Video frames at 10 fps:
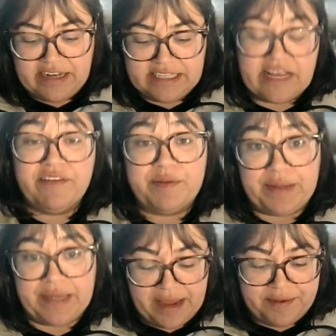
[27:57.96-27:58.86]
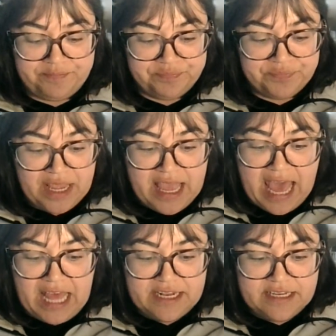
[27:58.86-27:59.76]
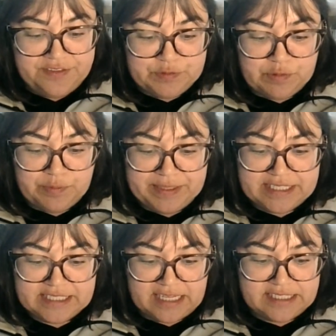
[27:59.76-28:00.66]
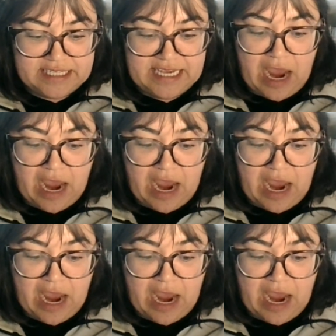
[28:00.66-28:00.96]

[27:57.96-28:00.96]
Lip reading: at 7 p.m. And this will be discussing